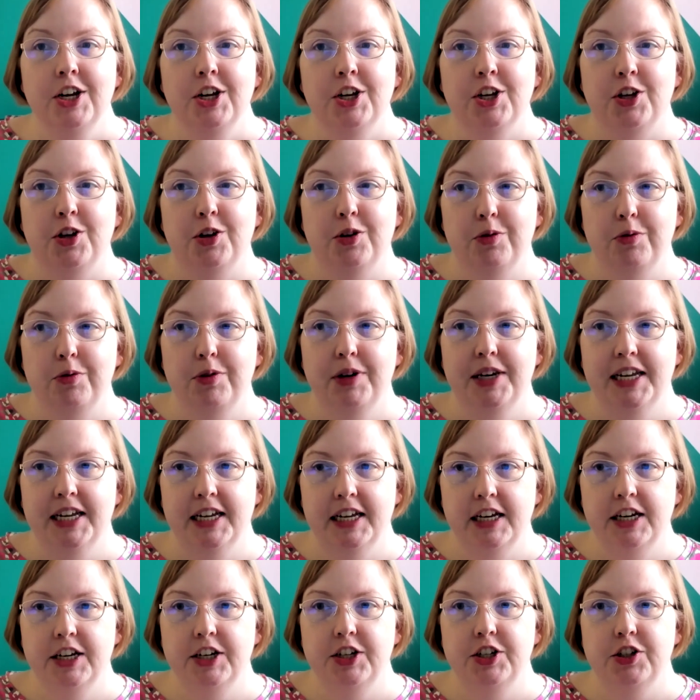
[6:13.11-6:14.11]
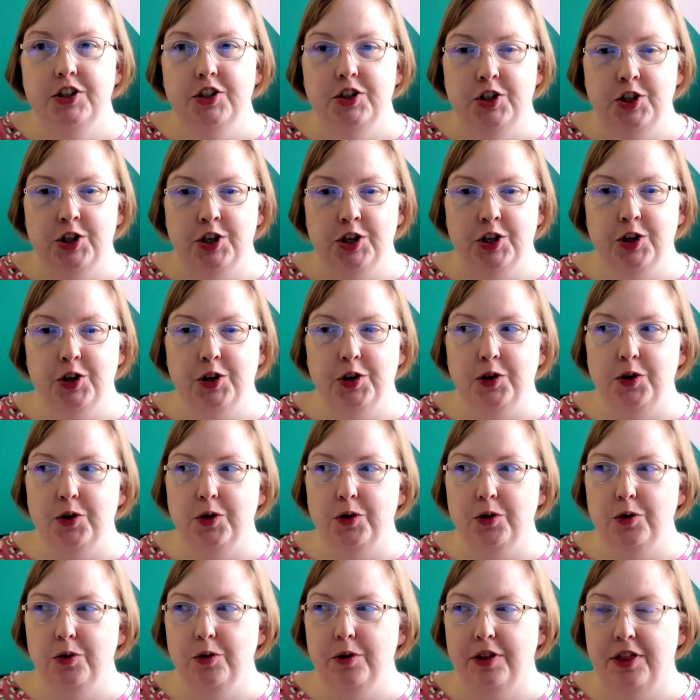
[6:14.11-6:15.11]
you need
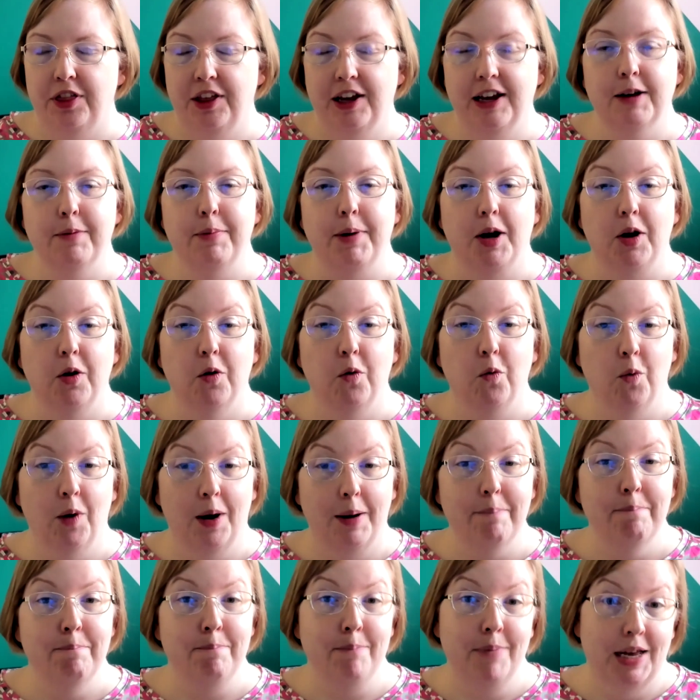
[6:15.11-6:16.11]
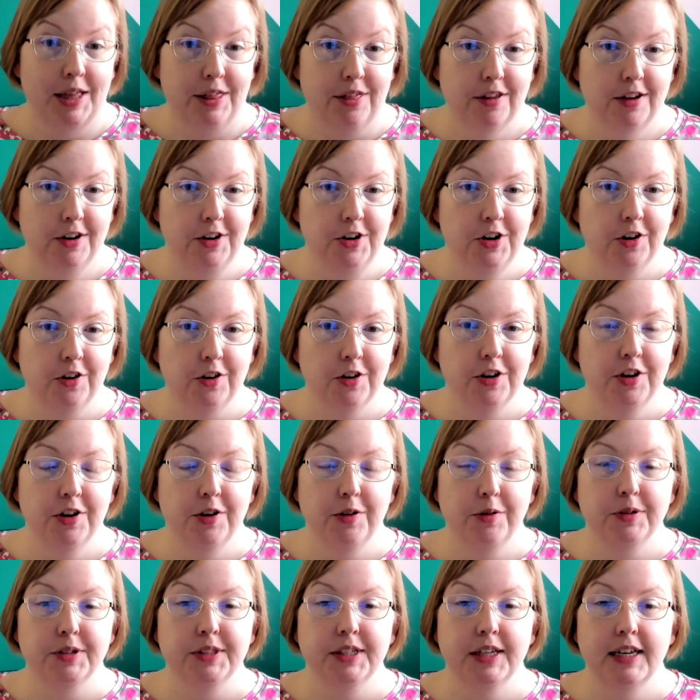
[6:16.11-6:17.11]
to think about what method you're
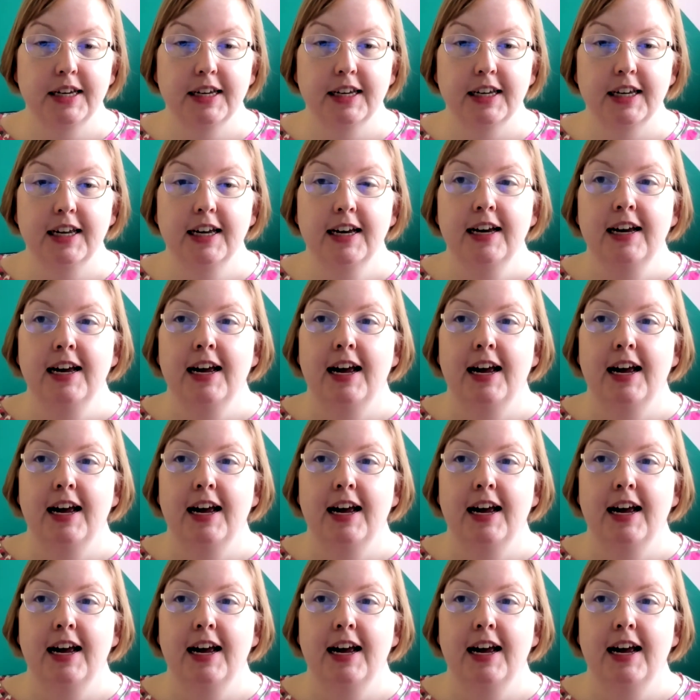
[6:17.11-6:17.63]
using.